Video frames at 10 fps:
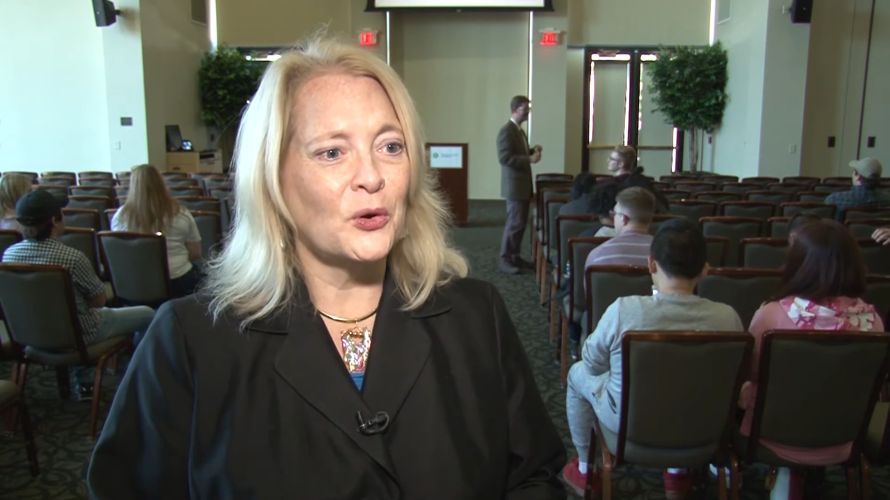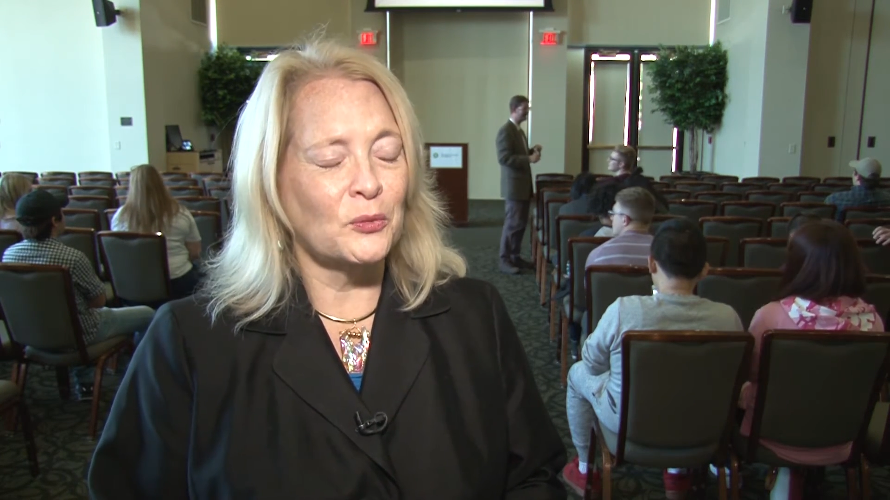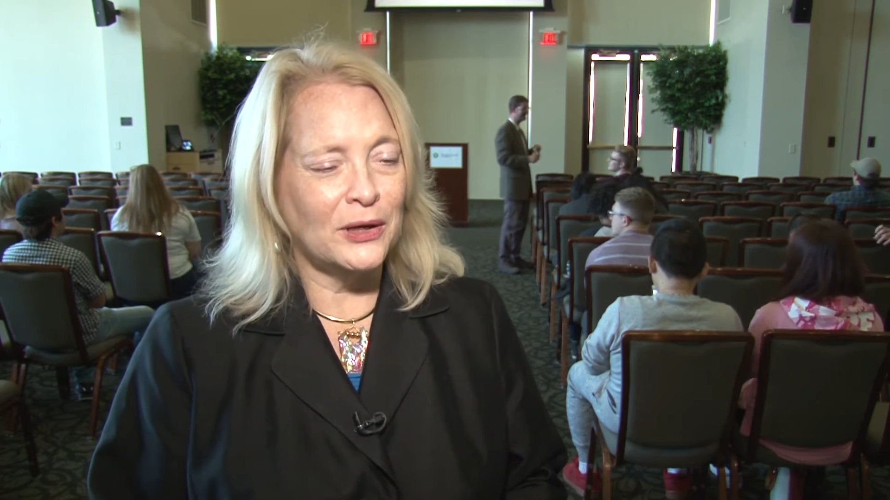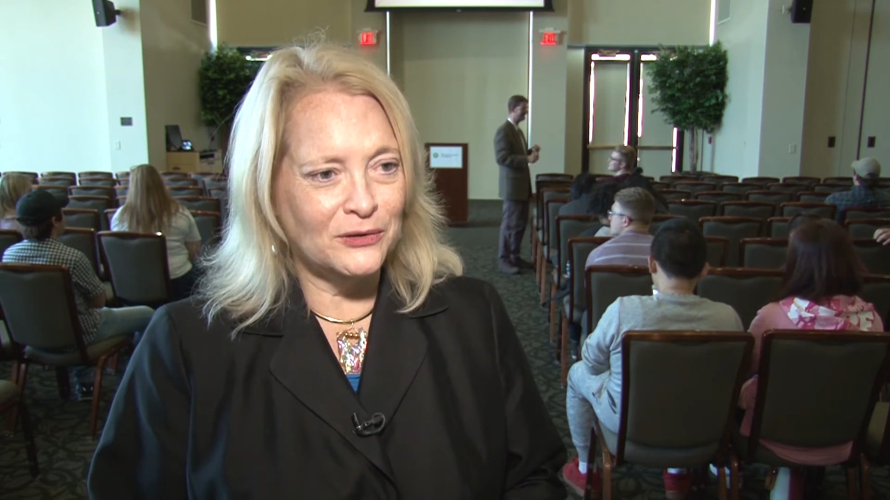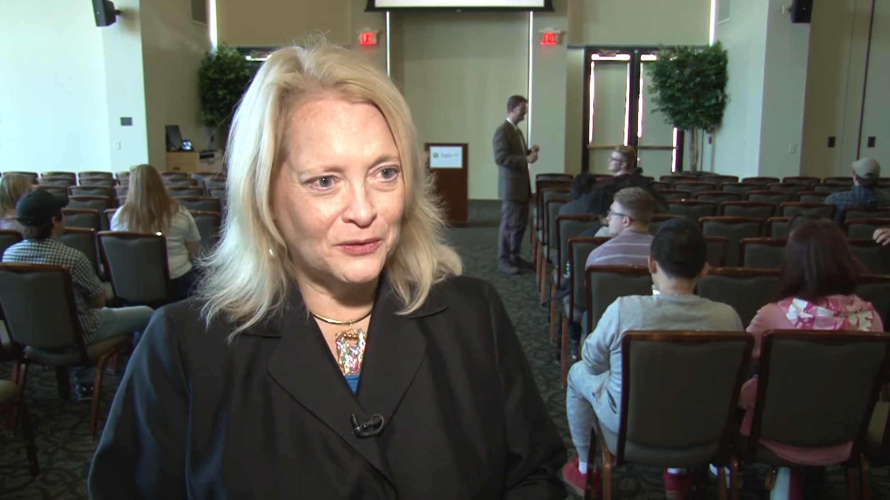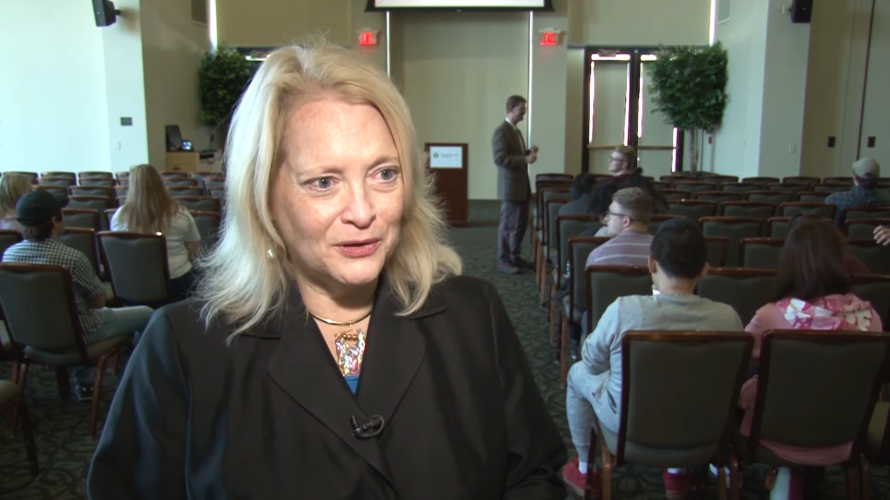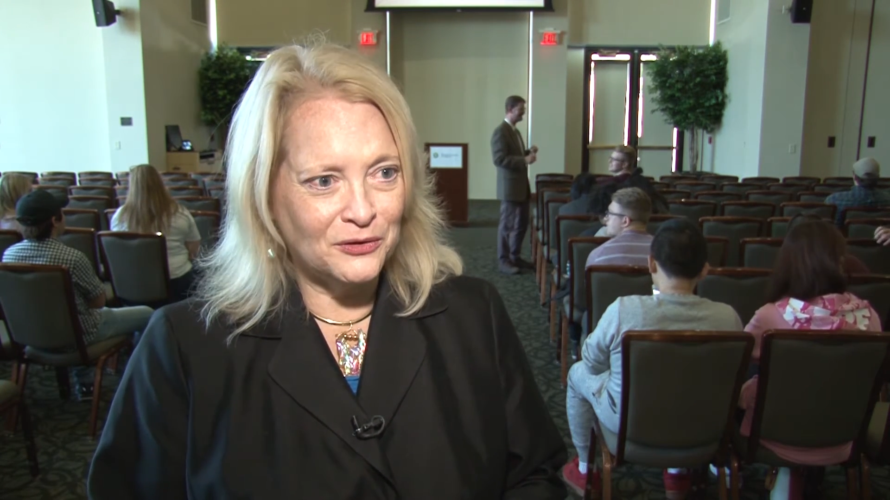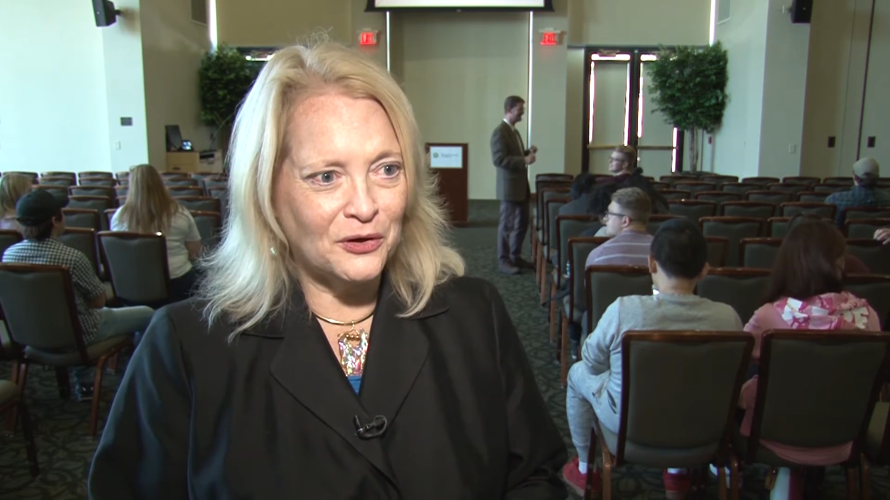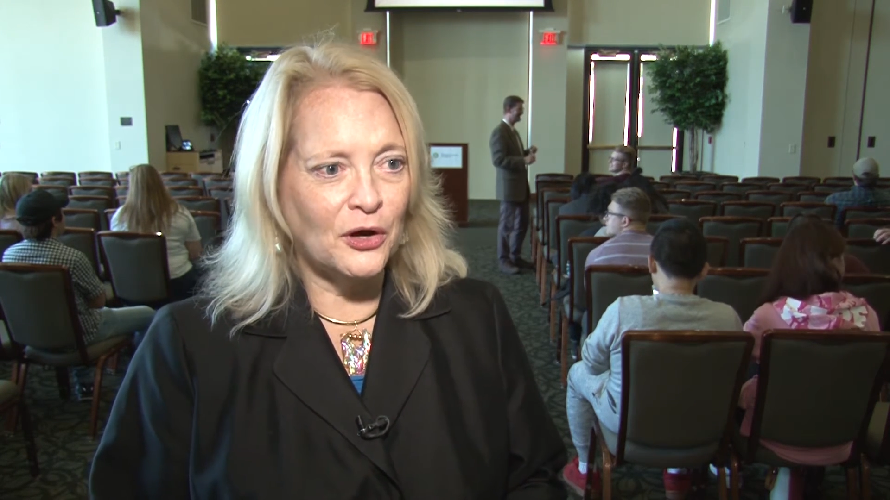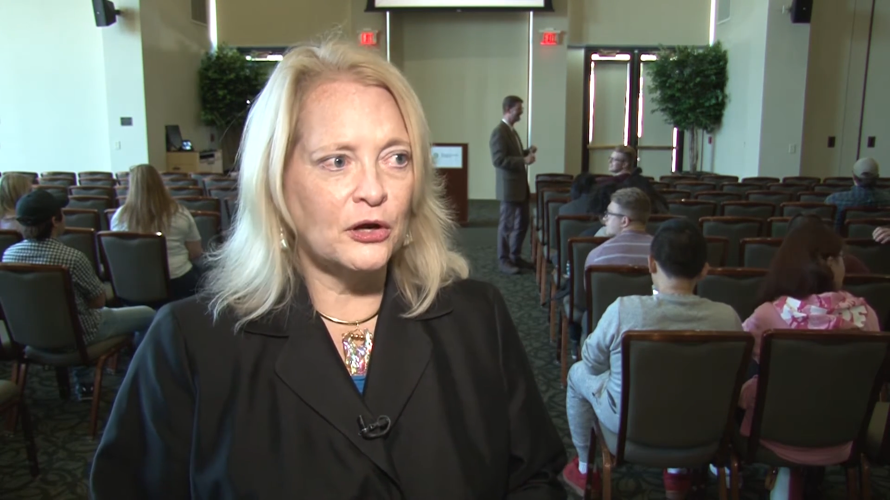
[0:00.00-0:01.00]
regulated
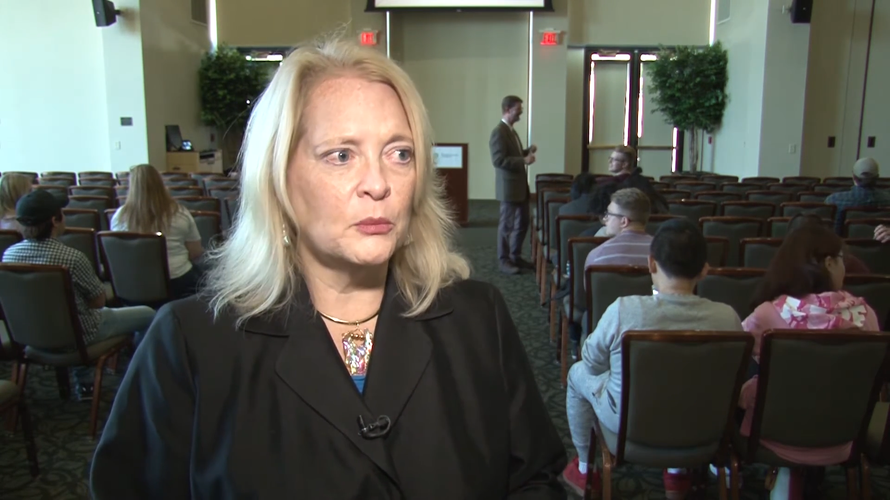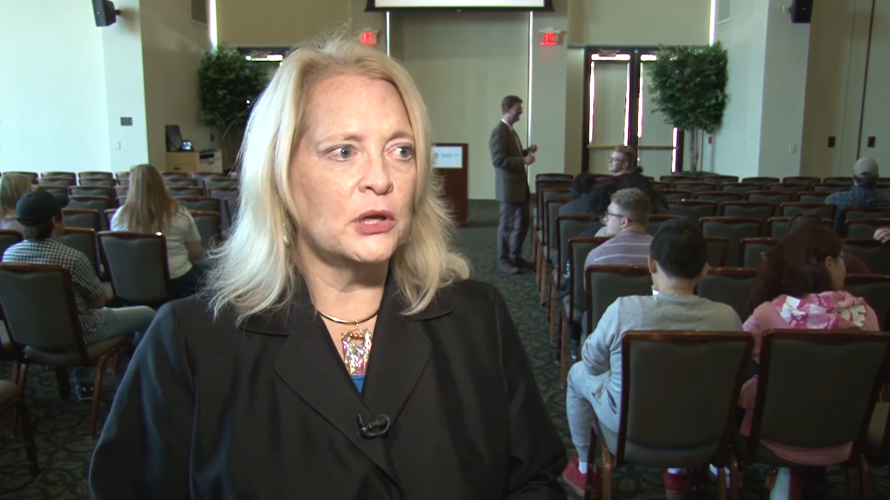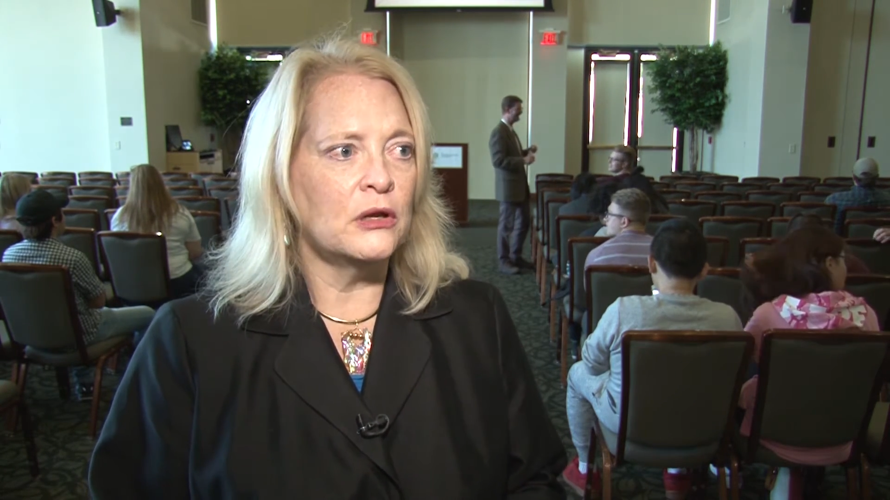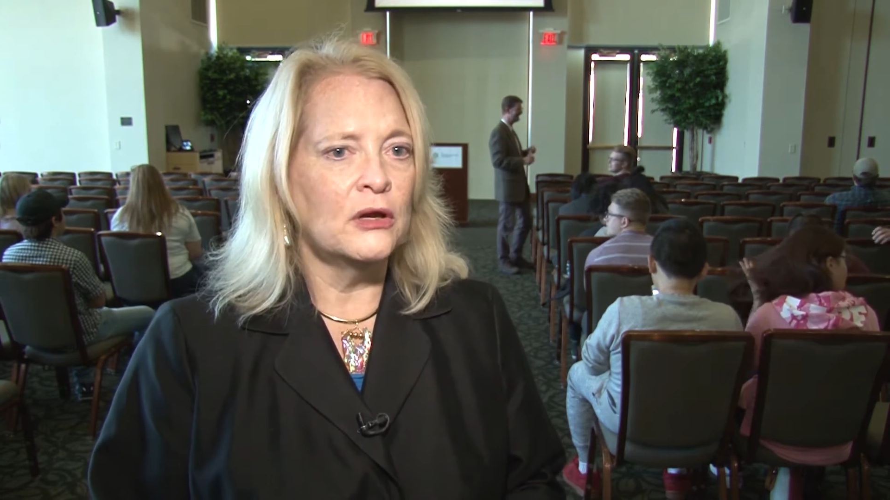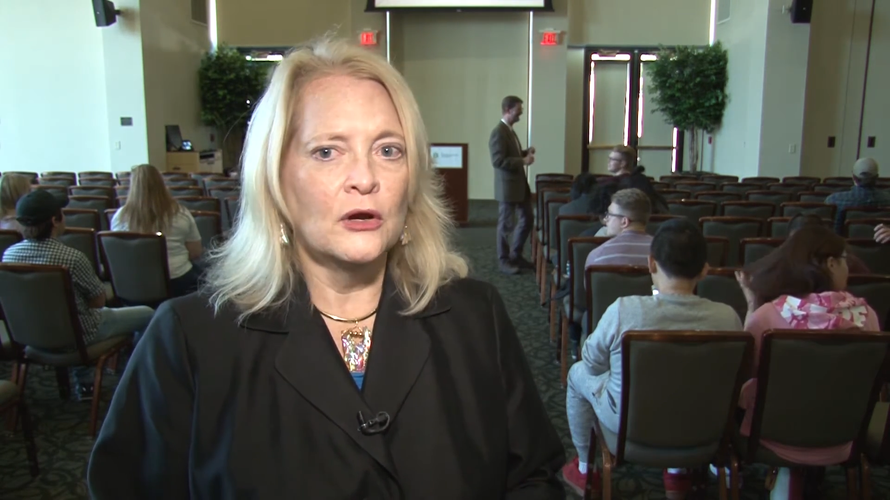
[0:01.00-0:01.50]
economy.